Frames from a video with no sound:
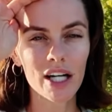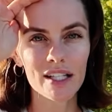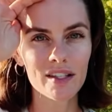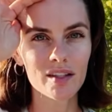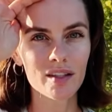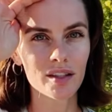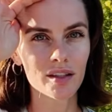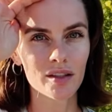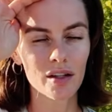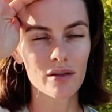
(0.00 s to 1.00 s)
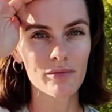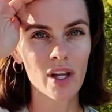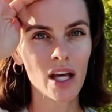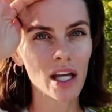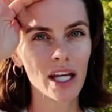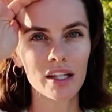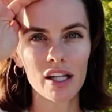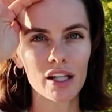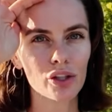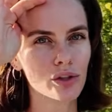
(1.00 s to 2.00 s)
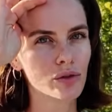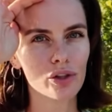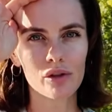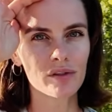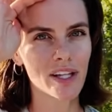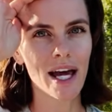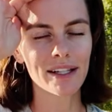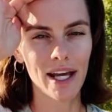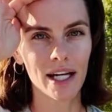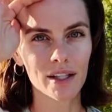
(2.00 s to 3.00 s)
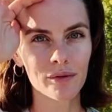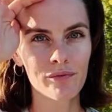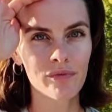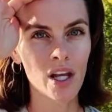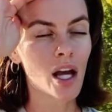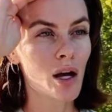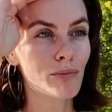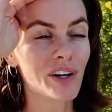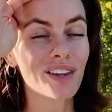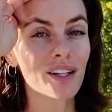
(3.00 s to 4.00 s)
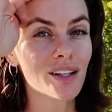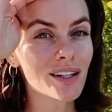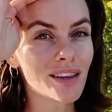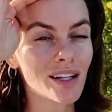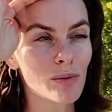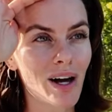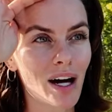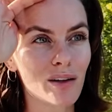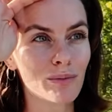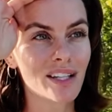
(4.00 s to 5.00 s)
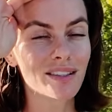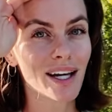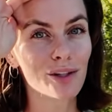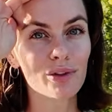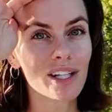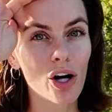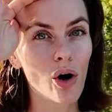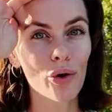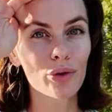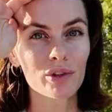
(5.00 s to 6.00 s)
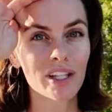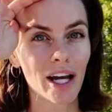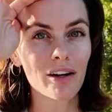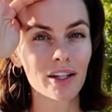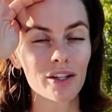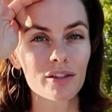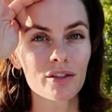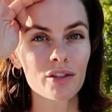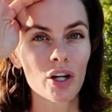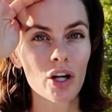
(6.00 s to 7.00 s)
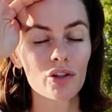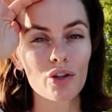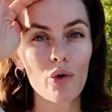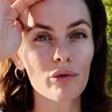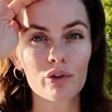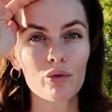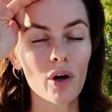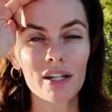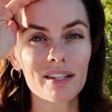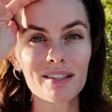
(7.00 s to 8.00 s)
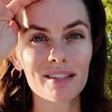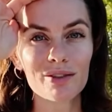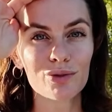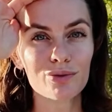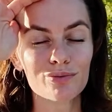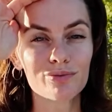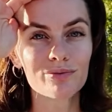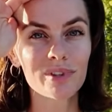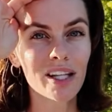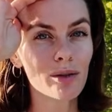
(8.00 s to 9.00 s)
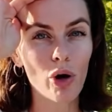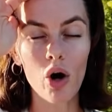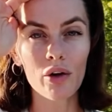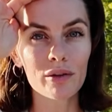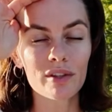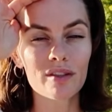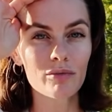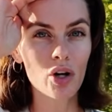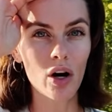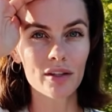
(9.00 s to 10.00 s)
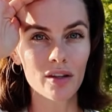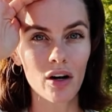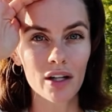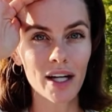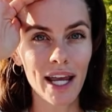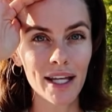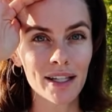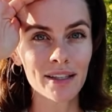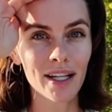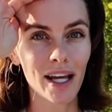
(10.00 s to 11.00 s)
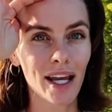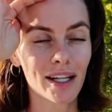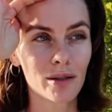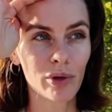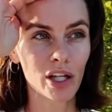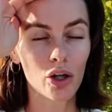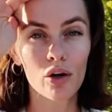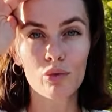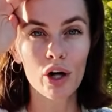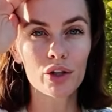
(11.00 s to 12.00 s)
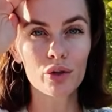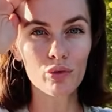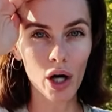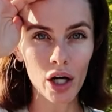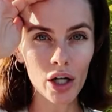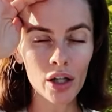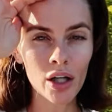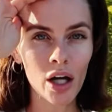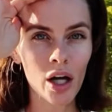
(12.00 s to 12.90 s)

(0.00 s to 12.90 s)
it into the system, and then you use that data. But the good thing about them is that you get all 3 carriers. So if you wanted to keep all 3 SIM cards on hand, and depending on where you were,